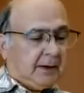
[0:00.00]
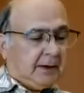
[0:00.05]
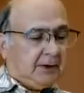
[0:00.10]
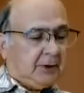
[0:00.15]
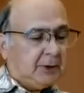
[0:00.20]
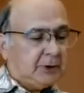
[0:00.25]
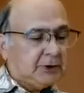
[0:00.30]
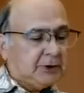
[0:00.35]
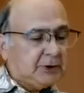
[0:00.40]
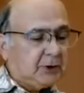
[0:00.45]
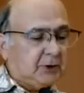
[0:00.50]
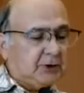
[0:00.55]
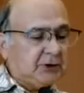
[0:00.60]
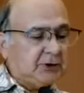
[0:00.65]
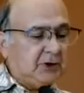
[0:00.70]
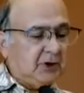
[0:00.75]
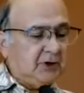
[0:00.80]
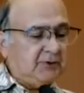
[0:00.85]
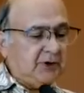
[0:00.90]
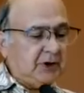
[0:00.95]
there is no
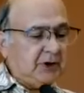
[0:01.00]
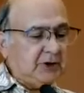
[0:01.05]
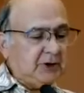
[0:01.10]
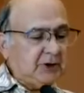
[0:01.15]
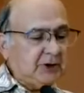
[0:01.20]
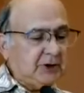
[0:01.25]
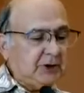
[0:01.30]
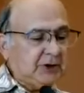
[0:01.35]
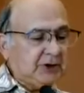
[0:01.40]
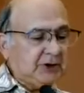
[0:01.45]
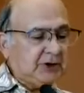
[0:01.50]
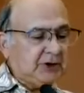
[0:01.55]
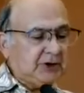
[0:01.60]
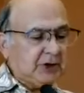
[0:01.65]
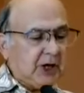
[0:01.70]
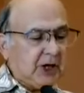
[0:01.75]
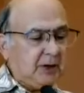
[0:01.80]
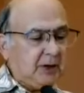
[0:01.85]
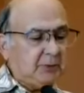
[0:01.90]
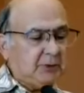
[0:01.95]
salvation in
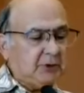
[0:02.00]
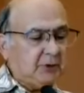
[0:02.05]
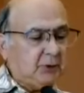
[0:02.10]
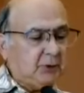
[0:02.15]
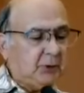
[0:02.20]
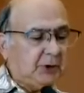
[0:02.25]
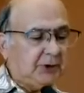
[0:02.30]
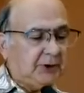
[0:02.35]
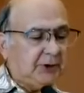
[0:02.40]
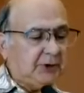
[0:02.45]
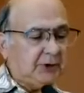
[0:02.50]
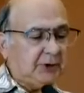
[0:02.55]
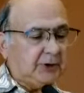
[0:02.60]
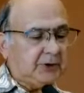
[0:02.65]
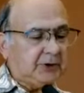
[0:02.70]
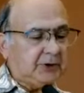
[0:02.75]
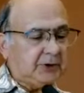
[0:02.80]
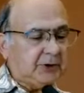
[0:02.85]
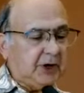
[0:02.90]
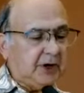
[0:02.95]
escape to
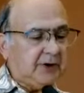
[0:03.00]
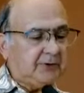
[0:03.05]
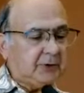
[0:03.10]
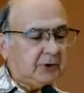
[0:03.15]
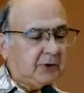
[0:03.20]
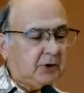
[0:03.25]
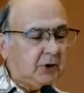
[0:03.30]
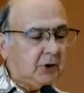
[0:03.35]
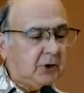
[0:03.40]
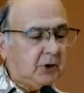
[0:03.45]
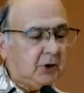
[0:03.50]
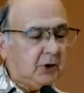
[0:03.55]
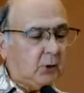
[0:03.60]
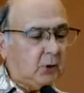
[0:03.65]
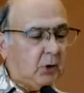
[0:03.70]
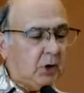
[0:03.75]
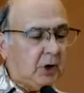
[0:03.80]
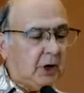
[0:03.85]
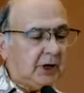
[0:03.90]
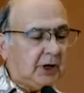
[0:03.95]
wilderness after long
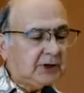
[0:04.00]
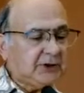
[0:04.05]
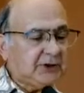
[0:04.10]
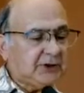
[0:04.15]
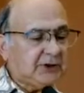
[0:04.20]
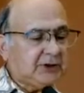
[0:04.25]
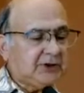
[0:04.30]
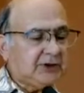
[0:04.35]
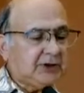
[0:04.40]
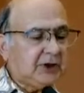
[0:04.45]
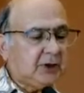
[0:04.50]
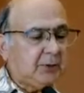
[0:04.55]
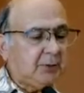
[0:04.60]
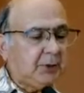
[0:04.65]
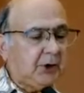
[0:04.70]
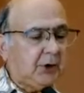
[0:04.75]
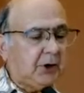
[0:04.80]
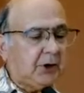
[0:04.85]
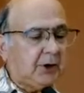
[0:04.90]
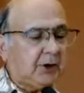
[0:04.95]
walks in city
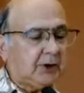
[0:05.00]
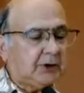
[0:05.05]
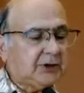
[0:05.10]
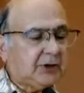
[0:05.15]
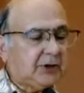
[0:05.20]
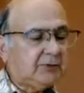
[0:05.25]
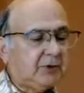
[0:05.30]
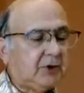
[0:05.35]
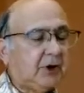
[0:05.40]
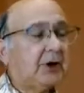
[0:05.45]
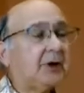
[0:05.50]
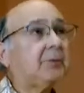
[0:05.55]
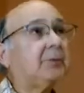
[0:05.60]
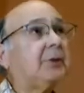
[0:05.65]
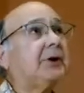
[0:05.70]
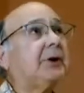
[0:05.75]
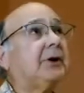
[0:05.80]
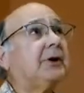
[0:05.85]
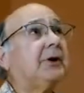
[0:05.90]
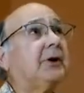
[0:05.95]
parks have not
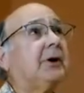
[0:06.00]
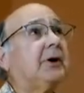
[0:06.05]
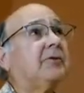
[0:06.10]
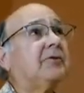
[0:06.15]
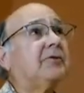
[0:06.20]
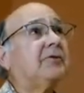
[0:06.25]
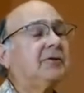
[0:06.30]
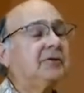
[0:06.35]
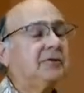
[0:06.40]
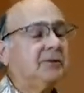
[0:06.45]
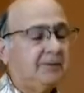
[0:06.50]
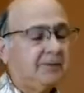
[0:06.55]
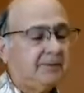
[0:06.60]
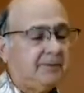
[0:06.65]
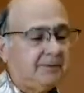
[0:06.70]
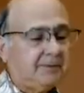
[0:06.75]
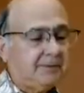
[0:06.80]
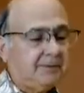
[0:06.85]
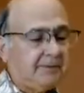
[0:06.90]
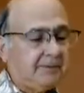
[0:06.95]
been enough.
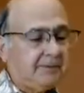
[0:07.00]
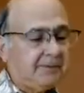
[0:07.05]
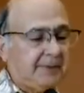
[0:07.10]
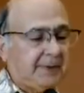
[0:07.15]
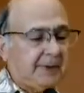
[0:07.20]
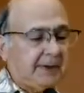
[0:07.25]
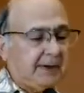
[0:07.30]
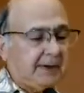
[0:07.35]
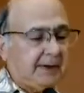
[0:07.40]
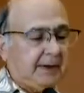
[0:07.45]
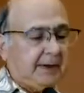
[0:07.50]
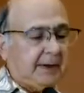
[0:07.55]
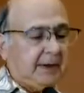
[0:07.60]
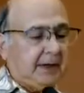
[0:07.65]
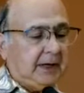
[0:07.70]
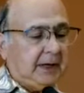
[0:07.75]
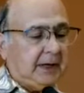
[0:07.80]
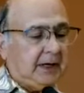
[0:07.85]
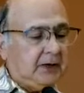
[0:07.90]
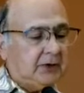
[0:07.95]

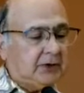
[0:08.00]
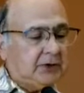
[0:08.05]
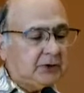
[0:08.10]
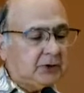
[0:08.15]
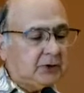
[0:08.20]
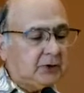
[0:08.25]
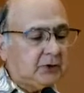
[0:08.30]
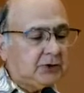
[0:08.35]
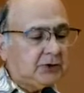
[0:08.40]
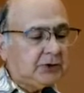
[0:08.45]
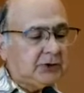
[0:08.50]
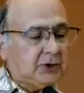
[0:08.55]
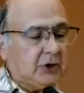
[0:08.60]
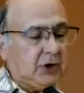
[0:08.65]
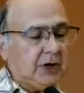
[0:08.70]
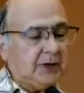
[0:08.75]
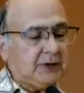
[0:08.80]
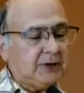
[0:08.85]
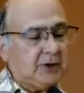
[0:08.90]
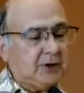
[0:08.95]
Answers
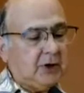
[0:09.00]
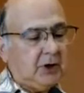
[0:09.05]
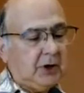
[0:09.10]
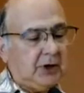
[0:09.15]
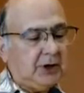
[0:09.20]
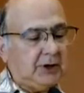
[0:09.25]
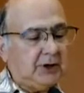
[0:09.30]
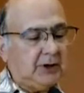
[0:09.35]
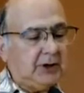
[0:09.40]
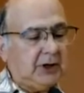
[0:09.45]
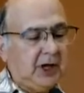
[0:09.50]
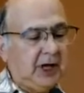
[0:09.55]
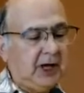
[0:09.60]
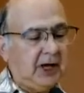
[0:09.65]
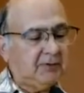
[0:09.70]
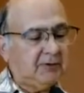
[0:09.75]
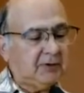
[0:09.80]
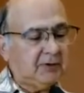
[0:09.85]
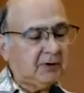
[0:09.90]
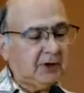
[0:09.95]
sought to hearken
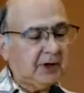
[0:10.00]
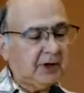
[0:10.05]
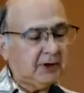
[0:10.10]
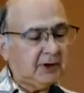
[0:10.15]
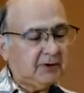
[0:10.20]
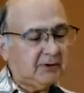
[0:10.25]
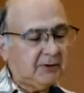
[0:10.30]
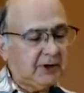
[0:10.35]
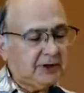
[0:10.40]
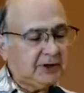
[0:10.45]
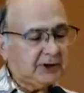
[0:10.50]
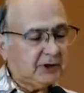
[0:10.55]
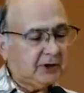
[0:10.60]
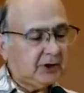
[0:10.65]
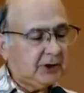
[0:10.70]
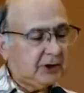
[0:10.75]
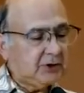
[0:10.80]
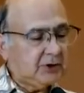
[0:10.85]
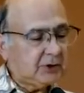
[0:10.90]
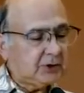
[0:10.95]
heaven out of
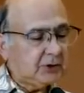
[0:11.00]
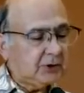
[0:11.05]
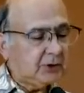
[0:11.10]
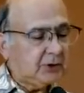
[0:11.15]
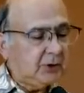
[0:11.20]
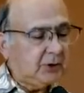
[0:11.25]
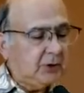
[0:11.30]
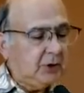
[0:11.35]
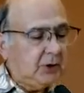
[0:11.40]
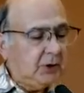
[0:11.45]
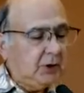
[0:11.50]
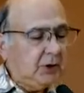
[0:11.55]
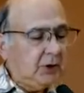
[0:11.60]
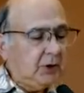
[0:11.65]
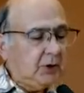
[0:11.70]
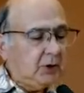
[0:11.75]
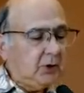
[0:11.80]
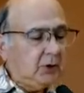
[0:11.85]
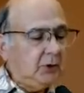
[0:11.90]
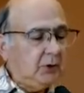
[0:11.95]
isolation
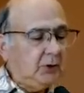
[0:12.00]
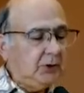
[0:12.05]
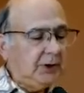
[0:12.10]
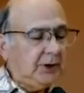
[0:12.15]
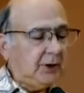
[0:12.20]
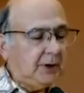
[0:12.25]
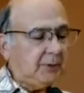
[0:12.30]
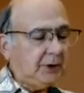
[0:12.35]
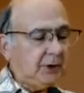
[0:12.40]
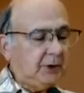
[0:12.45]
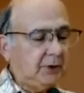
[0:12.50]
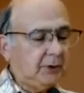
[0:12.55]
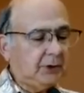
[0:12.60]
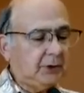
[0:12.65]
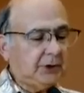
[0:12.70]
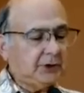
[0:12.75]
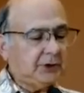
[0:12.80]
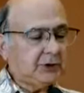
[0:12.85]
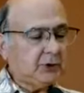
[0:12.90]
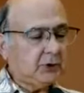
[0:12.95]
hold up
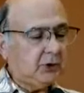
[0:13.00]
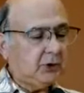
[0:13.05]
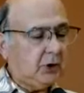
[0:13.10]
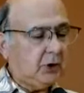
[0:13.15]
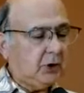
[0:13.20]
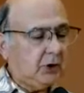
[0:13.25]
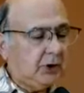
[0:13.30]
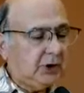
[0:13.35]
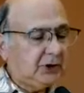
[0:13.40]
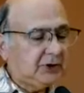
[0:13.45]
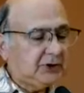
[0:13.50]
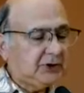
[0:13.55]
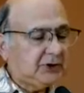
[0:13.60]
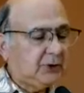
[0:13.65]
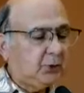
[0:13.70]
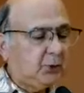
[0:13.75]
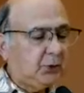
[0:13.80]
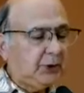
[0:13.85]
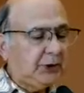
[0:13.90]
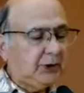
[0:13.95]
only so long as
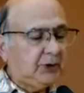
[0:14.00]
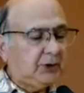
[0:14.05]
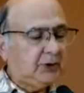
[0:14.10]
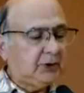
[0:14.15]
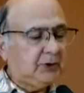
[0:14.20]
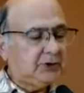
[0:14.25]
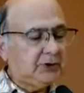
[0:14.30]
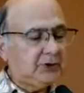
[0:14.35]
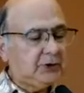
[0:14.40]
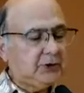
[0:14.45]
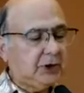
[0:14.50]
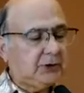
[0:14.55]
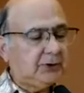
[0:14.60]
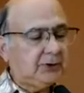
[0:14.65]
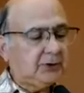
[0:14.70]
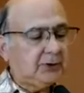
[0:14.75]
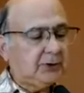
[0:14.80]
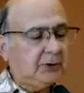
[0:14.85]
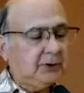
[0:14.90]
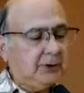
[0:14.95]
the wind is
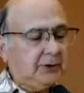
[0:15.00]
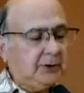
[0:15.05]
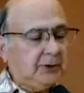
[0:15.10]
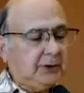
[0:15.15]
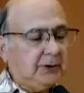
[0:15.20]
gentle